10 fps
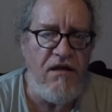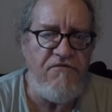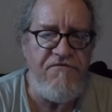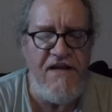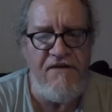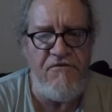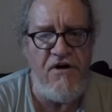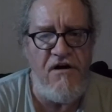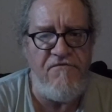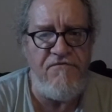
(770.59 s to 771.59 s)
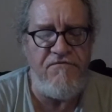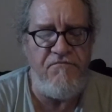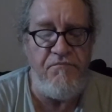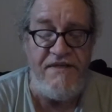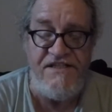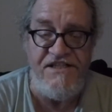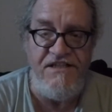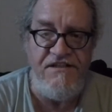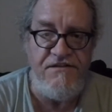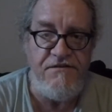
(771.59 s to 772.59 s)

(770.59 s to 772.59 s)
in favor of business?